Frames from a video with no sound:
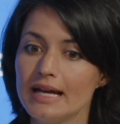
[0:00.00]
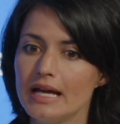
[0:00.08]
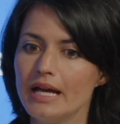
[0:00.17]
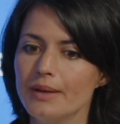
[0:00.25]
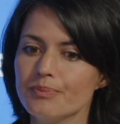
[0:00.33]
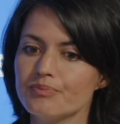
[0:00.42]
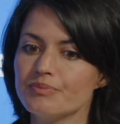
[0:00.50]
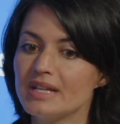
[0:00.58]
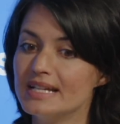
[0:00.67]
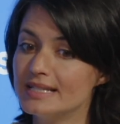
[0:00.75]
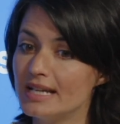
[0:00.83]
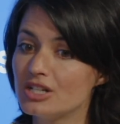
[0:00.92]
and
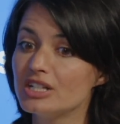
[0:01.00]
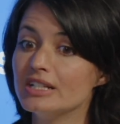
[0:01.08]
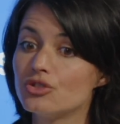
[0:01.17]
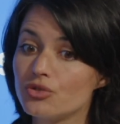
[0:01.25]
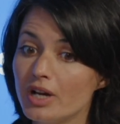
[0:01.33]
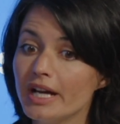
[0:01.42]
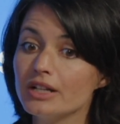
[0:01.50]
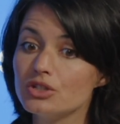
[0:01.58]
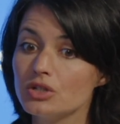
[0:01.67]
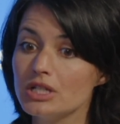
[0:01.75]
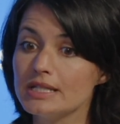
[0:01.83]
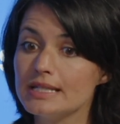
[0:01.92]
essentially trying
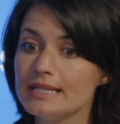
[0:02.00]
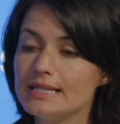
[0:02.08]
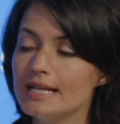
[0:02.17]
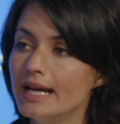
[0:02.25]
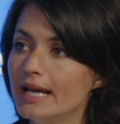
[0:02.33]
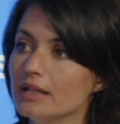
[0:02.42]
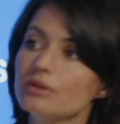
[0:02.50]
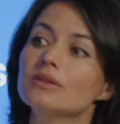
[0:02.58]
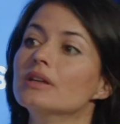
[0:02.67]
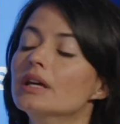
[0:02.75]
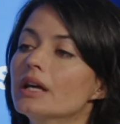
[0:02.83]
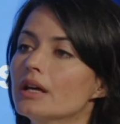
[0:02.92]
to
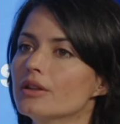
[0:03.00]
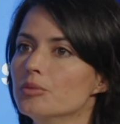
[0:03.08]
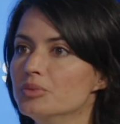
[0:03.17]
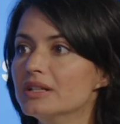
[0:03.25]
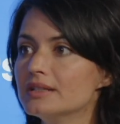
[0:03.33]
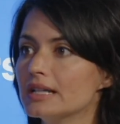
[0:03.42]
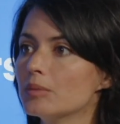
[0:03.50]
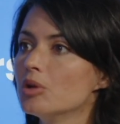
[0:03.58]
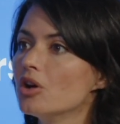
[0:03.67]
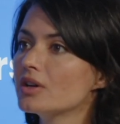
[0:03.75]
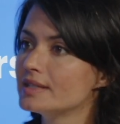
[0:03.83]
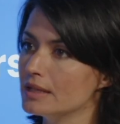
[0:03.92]
understand the building
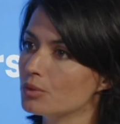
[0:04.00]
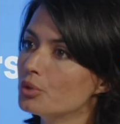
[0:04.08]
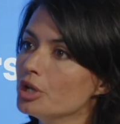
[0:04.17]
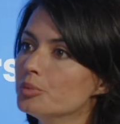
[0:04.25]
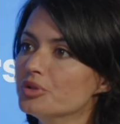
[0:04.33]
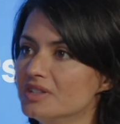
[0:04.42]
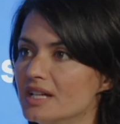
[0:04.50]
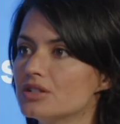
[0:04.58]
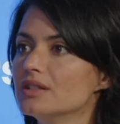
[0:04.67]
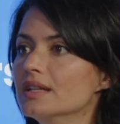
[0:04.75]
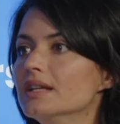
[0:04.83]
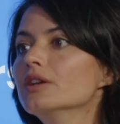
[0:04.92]
blocks and where
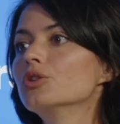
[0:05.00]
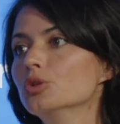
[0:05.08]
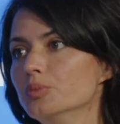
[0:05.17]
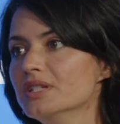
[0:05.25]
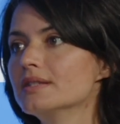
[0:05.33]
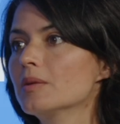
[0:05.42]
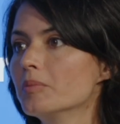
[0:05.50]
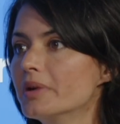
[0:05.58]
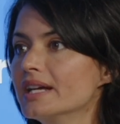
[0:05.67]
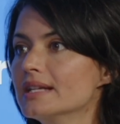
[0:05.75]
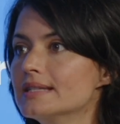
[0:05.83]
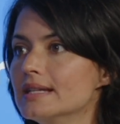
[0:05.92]
potentially there could be some
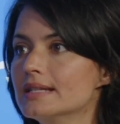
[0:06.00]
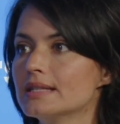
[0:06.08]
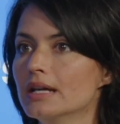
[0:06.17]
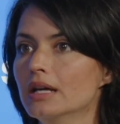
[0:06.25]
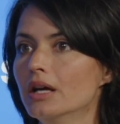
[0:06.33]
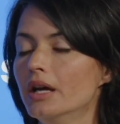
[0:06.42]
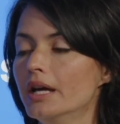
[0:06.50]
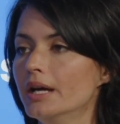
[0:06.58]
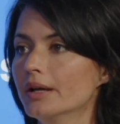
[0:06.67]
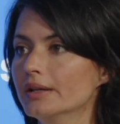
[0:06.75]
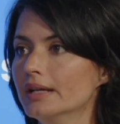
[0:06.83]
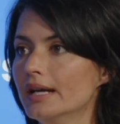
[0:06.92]
biases,
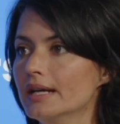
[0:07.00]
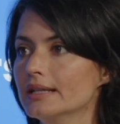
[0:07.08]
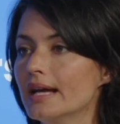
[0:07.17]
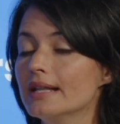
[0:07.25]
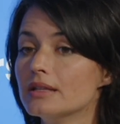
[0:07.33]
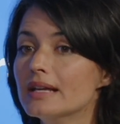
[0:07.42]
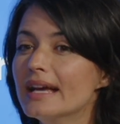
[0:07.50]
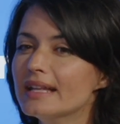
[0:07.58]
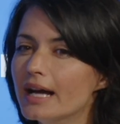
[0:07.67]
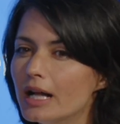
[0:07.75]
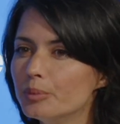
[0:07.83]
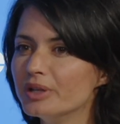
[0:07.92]
and
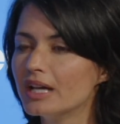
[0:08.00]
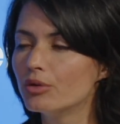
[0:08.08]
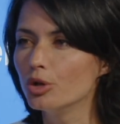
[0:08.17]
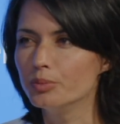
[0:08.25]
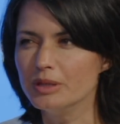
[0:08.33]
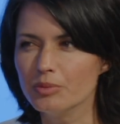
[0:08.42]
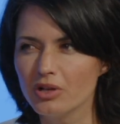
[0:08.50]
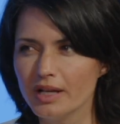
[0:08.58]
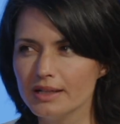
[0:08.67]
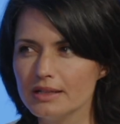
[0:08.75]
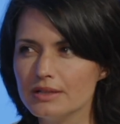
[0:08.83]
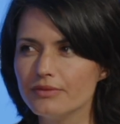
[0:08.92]
helping our people
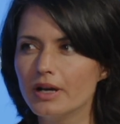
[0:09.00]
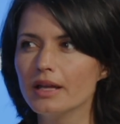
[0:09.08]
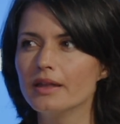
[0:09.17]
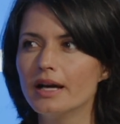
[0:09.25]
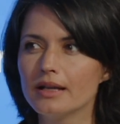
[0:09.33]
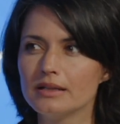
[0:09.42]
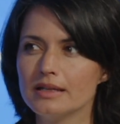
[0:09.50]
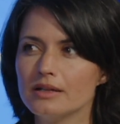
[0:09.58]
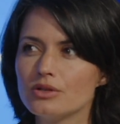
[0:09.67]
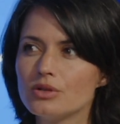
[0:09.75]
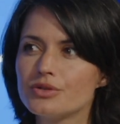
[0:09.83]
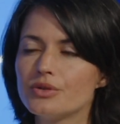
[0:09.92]
identify that.
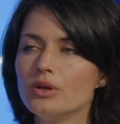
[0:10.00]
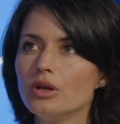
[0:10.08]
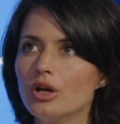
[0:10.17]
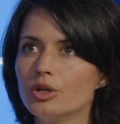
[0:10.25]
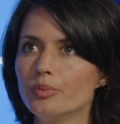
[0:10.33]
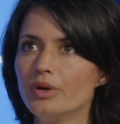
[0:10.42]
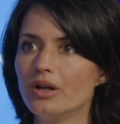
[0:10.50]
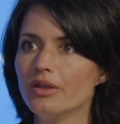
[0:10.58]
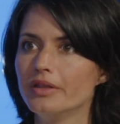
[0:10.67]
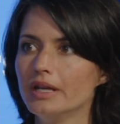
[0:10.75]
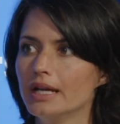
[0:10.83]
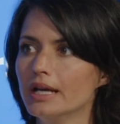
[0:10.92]
There's also a lot
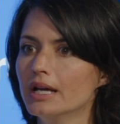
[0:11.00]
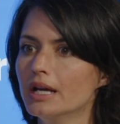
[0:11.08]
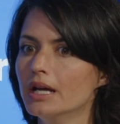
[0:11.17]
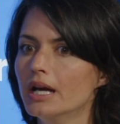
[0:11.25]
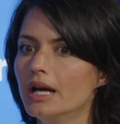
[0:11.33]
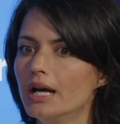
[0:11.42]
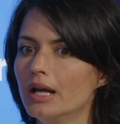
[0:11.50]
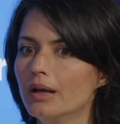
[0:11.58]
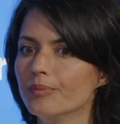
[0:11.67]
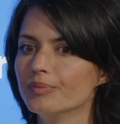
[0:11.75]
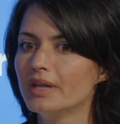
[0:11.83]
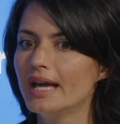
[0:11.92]
about the
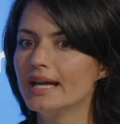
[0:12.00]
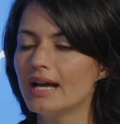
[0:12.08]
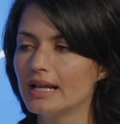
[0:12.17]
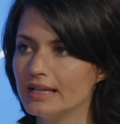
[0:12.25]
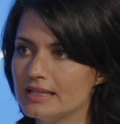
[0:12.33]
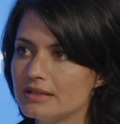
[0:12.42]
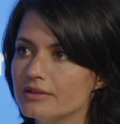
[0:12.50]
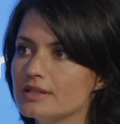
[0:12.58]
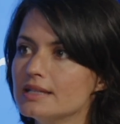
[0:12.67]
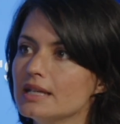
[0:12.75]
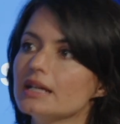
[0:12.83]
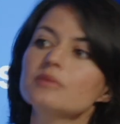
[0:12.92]
AI
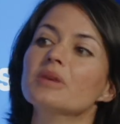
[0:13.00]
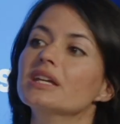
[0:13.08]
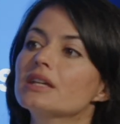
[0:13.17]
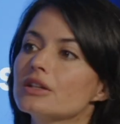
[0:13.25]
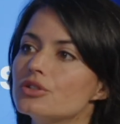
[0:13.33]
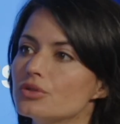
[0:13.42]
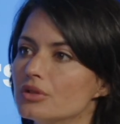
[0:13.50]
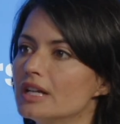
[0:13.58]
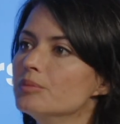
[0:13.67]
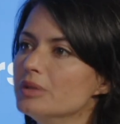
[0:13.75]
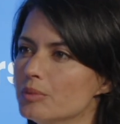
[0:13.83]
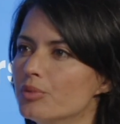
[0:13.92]
literacy and making sure
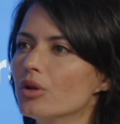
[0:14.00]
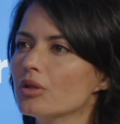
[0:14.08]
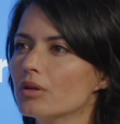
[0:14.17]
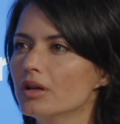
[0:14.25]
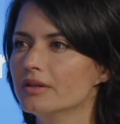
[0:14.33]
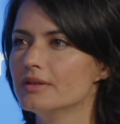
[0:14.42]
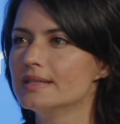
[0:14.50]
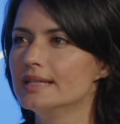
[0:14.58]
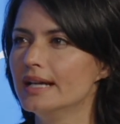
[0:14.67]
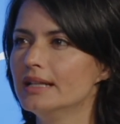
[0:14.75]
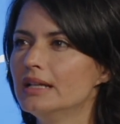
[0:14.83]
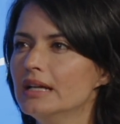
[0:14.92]
that people
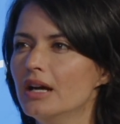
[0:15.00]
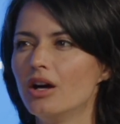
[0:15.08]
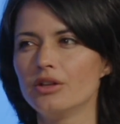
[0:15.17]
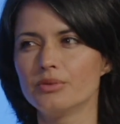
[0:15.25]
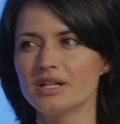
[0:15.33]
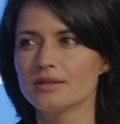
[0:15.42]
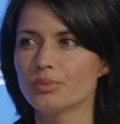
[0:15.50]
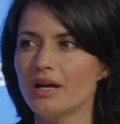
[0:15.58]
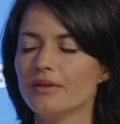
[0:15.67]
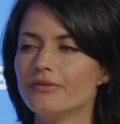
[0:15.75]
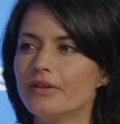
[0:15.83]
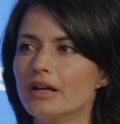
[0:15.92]
understand. Otherwise,
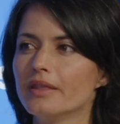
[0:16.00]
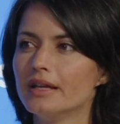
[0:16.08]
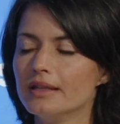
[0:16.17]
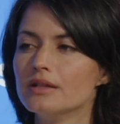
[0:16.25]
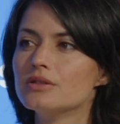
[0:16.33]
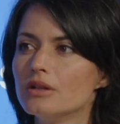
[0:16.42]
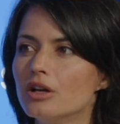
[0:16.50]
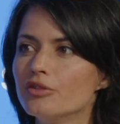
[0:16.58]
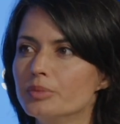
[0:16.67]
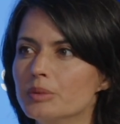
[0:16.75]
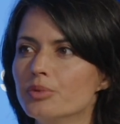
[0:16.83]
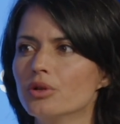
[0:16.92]
I found that there's a lot
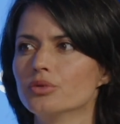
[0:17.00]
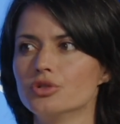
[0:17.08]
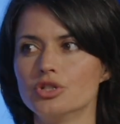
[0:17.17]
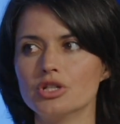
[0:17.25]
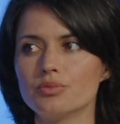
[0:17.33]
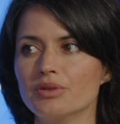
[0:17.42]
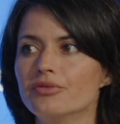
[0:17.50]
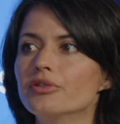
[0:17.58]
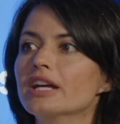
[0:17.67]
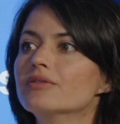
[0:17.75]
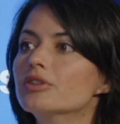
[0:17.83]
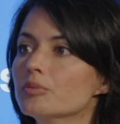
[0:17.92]
of people who just
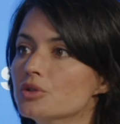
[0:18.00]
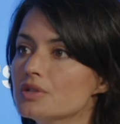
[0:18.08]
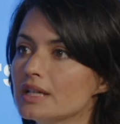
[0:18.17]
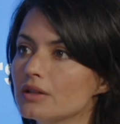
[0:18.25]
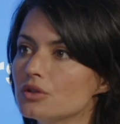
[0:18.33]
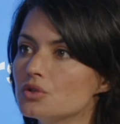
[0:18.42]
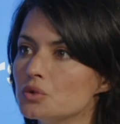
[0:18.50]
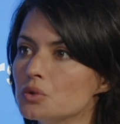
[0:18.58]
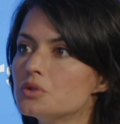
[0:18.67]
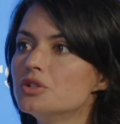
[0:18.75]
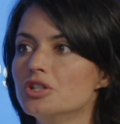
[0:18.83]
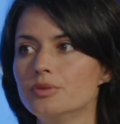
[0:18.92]
refrain from using the
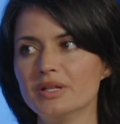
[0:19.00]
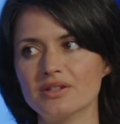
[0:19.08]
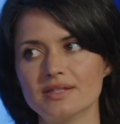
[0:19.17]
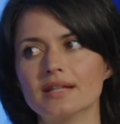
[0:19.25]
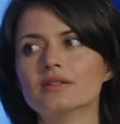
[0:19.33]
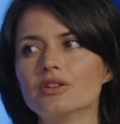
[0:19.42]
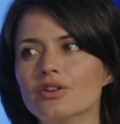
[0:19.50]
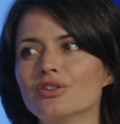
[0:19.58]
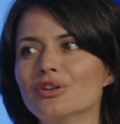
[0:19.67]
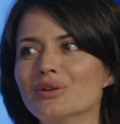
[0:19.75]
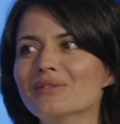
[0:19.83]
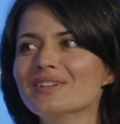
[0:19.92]
tools just because they don't
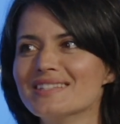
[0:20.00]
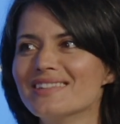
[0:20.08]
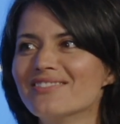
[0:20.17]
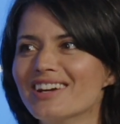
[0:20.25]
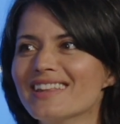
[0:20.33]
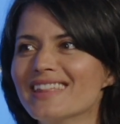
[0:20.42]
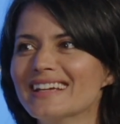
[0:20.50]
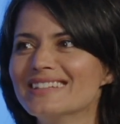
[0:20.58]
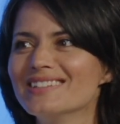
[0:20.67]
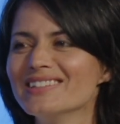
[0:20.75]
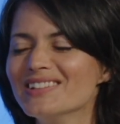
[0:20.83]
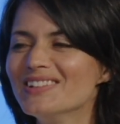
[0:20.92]
know if it's the right thing
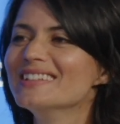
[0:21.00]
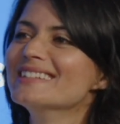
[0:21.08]
to do.